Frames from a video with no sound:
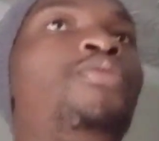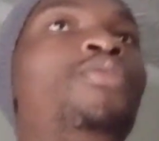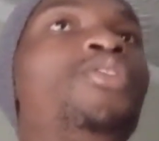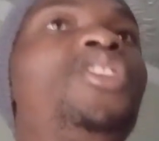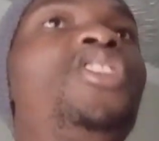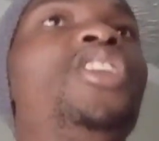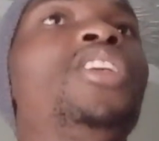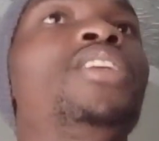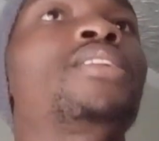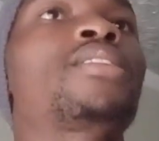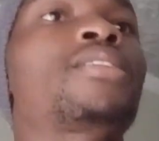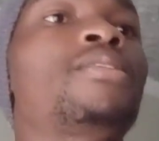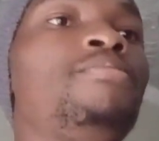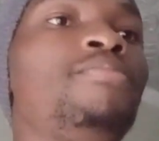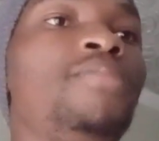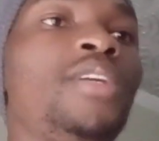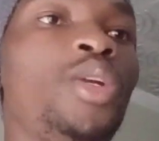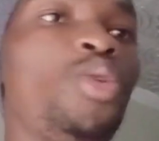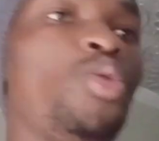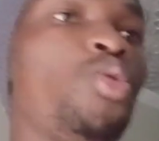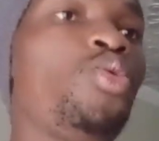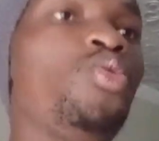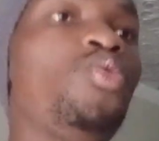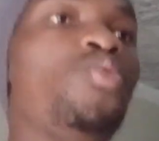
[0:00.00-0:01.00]

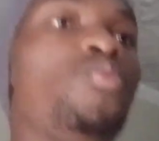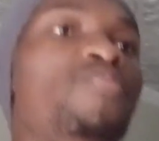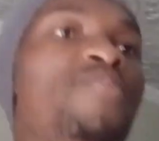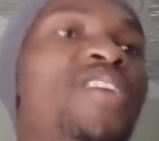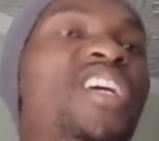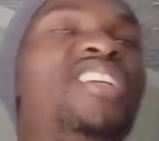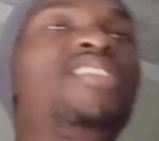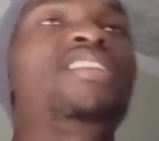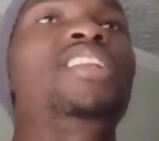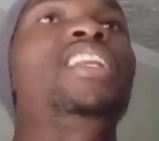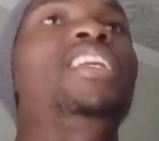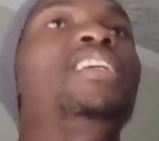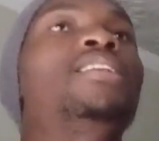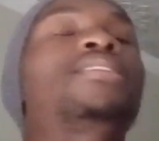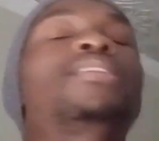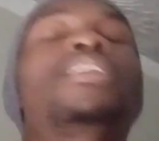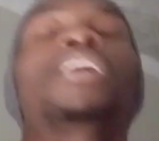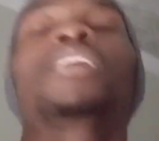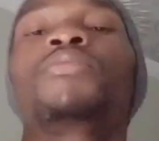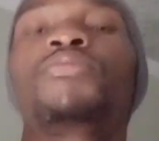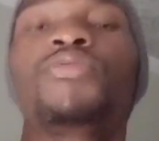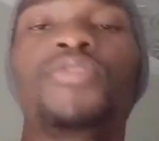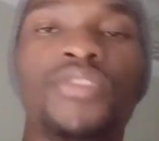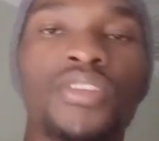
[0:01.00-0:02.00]
gentlemen who make less
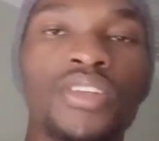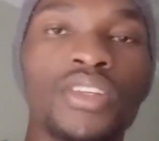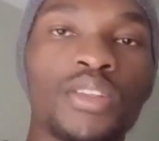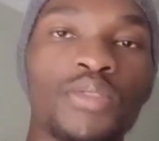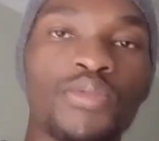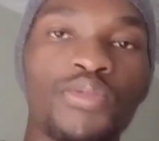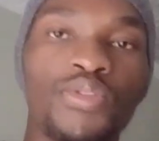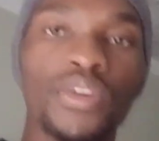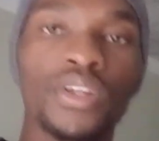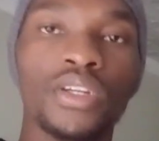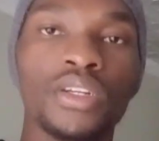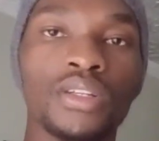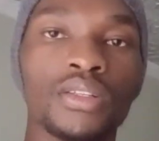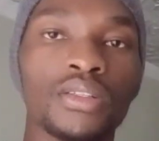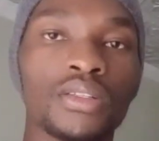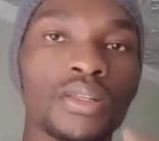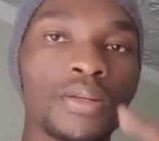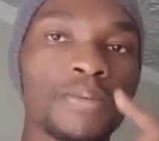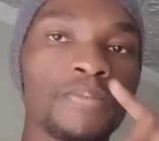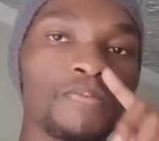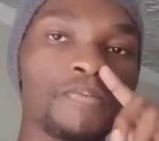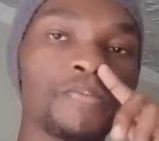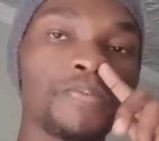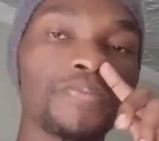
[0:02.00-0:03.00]
than 6 figures.